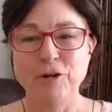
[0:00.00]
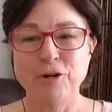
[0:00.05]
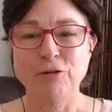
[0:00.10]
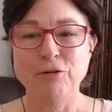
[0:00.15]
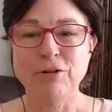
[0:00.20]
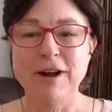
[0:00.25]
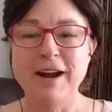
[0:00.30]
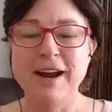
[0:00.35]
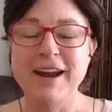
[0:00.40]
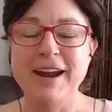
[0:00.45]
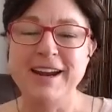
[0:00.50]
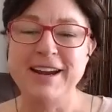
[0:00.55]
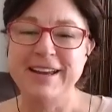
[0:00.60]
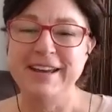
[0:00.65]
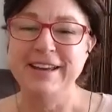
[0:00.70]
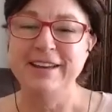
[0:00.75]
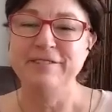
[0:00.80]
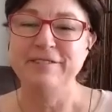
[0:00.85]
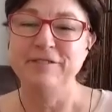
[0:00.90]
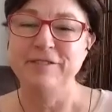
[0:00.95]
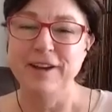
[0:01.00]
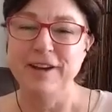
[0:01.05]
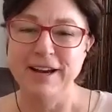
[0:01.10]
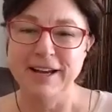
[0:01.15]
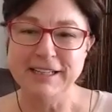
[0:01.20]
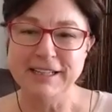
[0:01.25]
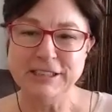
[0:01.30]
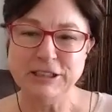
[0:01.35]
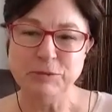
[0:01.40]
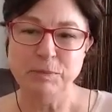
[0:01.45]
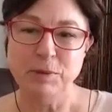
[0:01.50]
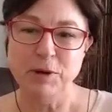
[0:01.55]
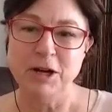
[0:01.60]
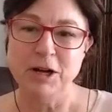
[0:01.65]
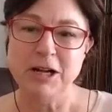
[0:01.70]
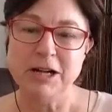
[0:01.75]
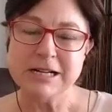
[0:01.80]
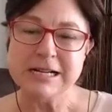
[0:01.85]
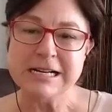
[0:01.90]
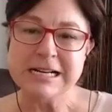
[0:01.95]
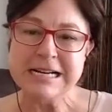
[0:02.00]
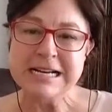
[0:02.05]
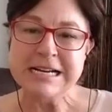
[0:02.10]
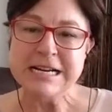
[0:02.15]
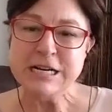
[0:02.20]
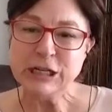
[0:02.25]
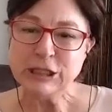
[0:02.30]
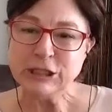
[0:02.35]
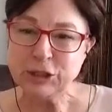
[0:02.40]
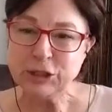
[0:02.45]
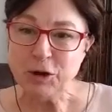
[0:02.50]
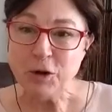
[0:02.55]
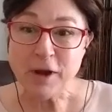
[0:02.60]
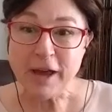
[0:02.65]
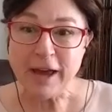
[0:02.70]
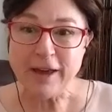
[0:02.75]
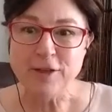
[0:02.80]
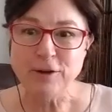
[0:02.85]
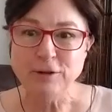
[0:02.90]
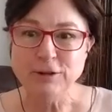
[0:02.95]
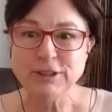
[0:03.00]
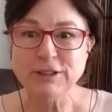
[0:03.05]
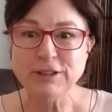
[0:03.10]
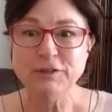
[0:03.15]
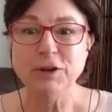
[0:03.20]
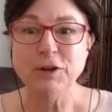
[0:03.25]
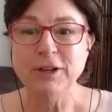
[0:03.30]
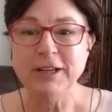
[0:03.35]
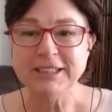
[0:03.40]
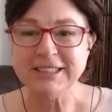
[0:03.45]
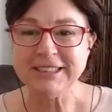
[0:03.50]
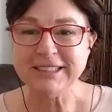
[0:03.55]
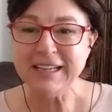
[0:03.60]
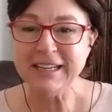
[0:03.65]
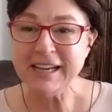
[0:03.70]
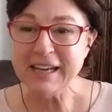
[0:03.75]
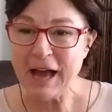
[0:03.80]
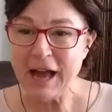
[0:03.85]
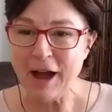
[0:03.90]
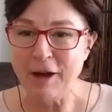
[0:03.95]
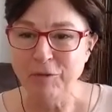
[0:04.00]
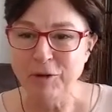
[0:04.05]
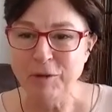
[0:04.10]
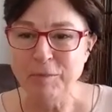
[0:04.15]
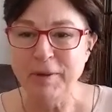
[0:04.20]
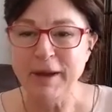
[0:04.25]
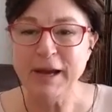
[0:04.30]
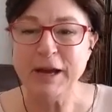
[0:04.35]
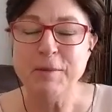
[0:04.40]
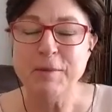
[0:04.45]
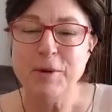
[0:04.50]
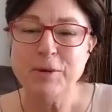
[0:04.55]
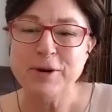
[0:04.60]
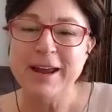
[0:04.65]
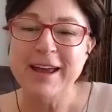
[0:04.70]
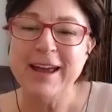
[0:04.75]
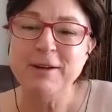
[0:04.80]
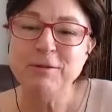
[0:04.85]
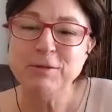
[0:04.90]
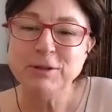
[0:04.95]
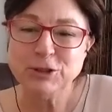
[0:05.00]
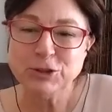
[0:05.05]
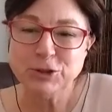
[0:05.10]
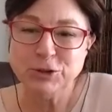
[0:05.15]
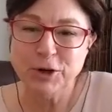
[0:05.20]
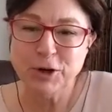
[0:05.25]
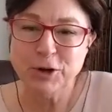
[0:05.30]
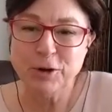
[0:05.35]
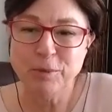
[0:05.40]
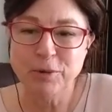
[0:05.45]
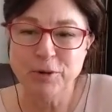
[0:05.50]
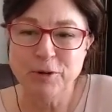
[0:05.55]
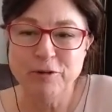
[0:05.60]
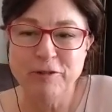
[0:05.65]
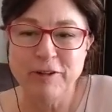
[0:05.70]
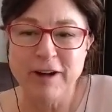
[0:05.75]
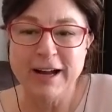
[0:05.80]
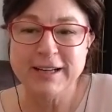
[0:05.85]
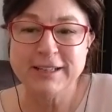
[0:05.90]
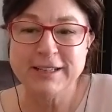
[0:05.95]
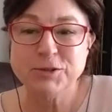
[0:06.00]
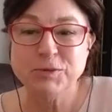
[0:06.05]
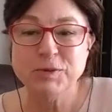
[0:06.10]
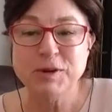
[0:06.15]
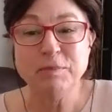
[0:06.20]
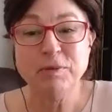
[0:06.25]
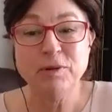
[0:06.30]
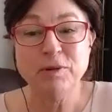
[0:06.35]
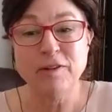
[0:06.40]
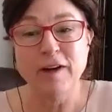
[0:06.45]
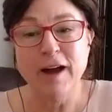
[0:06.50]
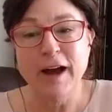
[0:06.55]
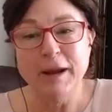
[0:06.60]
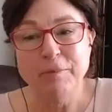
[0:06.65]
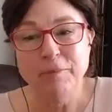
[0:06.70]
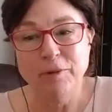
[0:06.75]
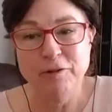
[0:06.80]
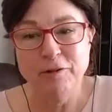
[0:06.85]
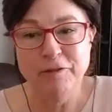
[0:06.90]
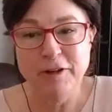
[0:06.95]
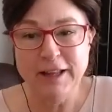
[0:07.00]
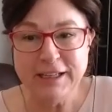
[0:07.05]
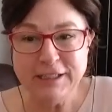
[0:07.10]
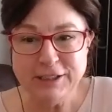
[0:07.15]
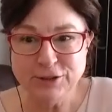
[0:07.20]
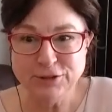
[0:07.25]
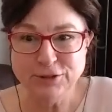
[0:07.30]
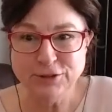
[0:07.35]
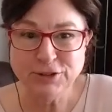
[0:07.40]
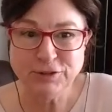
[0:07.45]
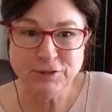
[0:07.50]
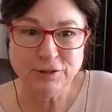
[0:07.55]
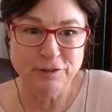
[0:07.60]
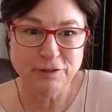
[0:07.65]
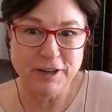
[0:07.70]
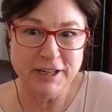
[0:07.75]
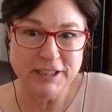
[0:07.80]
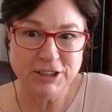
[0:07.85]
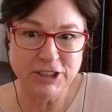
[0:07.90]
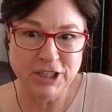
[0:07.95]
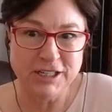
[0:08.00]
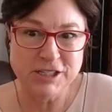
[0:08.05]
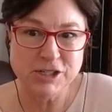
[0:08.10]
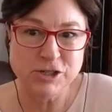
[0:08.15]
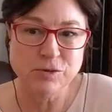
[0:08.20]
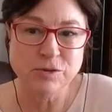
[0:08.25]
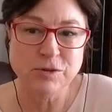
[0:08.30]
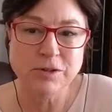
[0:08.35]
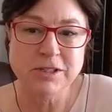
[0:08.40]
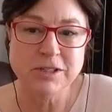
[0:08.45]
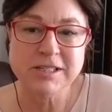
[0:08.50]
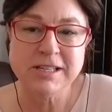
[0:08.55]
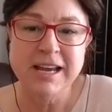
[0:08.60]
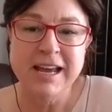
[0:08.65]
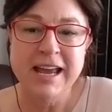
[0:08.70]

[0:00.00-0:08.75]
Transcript: Great advice, Paul. So, okay, those of you listening, I'm Rebecca Monet with Zorakle Profiles. We provide profiling tools for franchisors